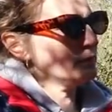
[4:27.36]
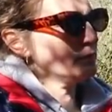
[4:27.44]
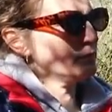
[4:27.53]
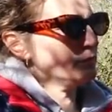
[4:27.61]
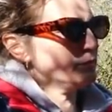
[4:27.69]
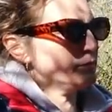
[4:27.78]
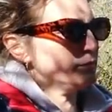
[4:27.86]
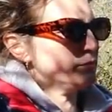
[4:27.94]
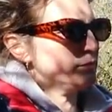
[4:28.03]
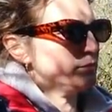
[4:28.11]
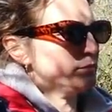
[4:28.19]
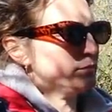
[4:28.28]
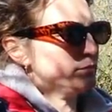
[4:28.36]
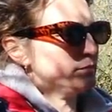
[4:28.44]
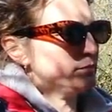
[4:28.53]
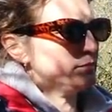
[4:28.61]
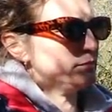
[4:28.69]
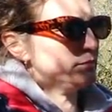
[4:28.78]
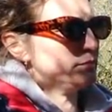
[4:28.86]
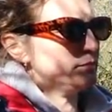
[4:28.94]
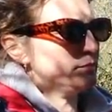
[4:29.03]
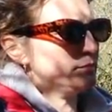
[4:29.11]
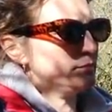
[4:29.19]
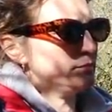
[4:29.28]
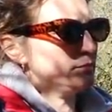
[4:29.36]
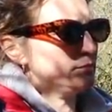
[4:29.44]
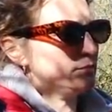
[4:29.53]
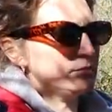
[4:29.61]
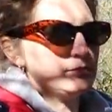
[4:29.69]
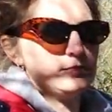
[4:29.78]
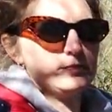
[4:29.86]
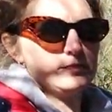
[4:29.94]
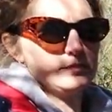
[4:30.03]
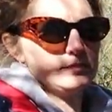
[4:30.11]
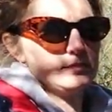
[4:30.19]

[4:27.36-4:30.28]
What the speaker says: No words are spoken by the person on screen.